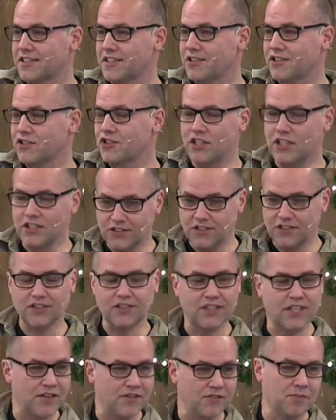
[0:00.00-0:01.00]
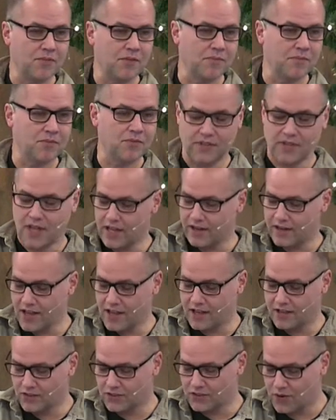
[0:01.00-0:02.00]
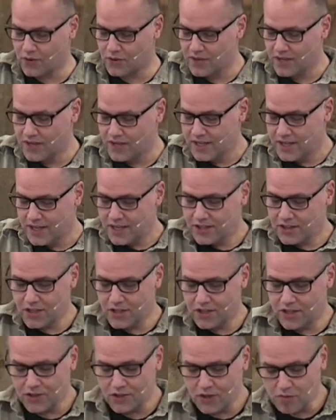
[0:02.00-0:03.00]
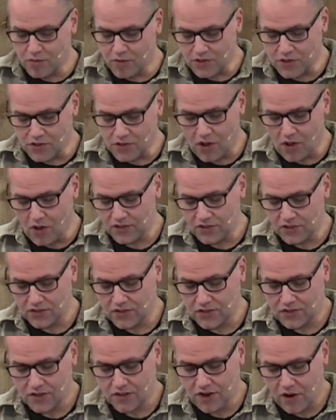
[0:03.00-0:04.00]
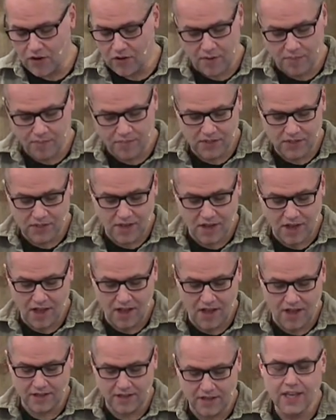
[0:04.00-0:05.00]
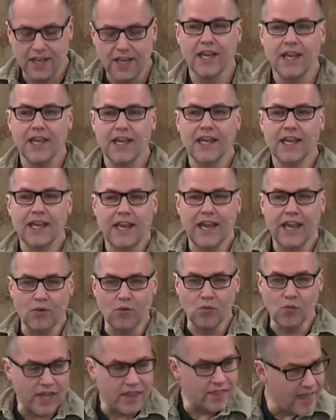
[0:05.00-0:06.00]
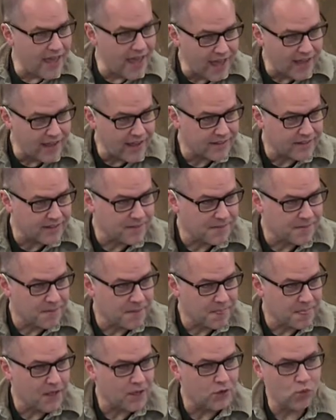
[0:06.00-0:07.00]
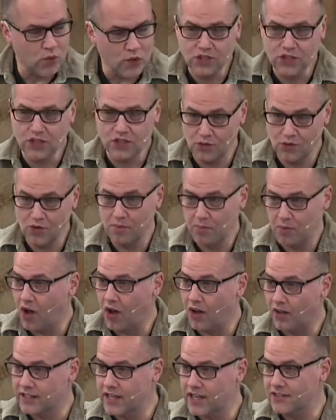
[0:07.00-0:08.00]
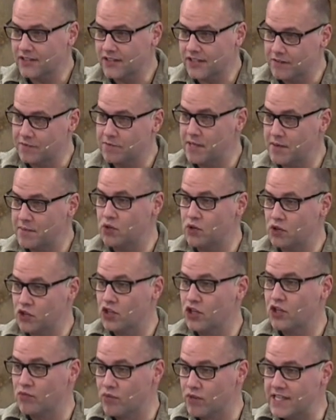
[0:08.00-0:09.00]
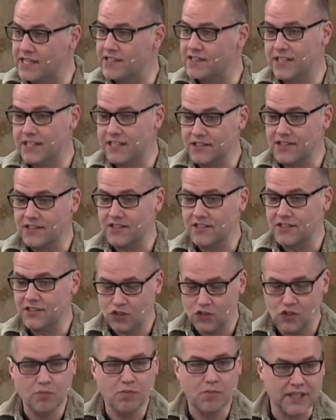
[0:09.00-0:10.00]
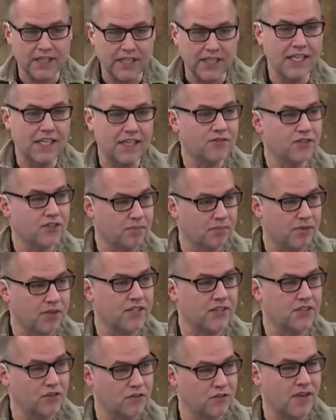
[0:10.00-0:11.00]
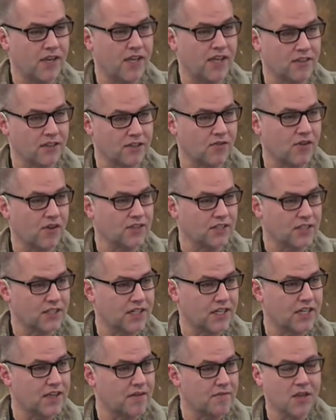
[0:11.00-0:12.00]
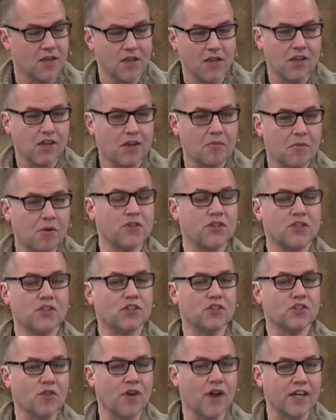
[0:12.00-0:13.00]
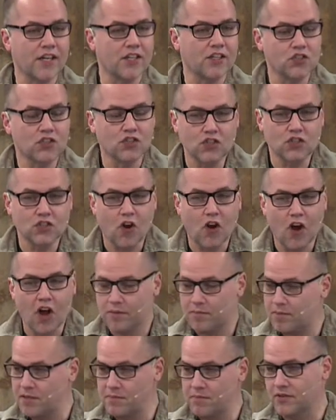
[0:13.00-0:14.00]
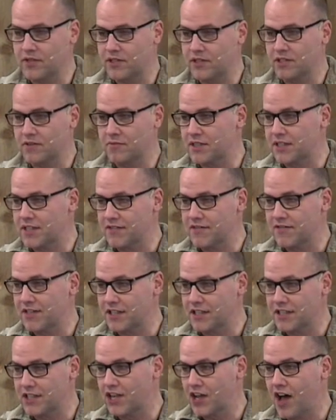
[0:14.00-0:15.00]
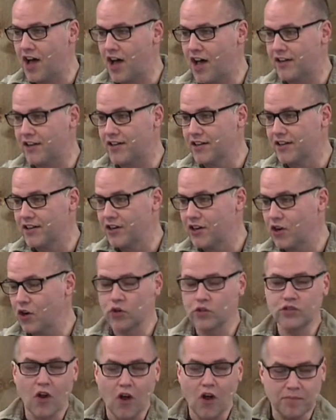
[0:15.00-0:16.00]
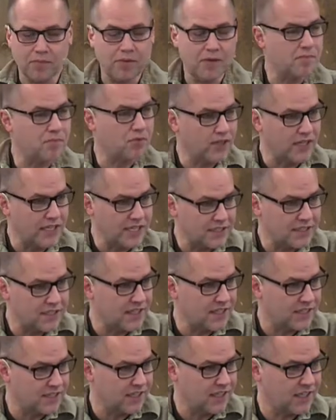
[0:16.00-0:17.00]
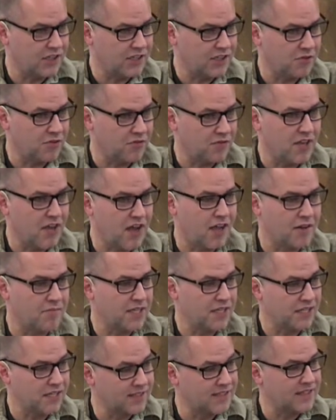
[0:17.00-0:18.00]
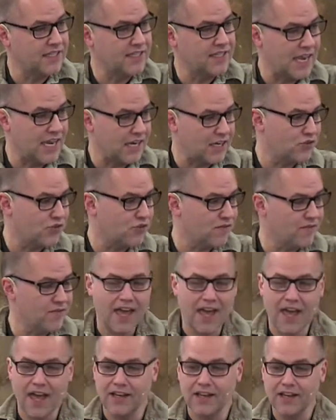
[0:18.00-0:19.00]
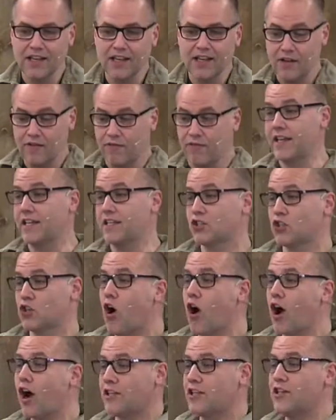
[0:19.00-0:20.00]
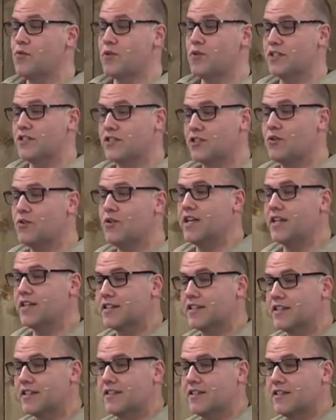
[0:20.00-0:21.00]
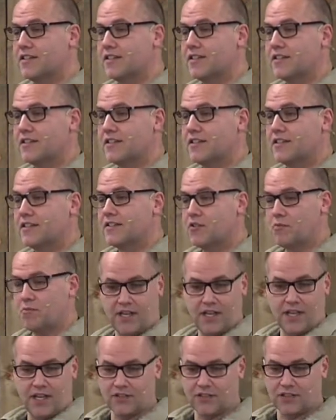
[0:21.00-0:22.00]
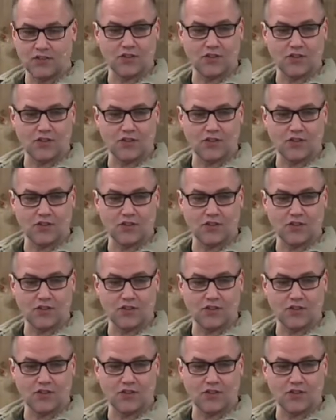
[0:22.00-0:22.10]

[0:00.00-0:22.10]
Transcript: Jesus saves people, not us. So the results are up to God. And with that, we should do what Paul does, give people good reasons to believe, to place their faith and trust in him. But we shouldn't try to talk people into believing in God or talk people into the kingdom of God, because the danger of that, if I can talk you into it, somebody else can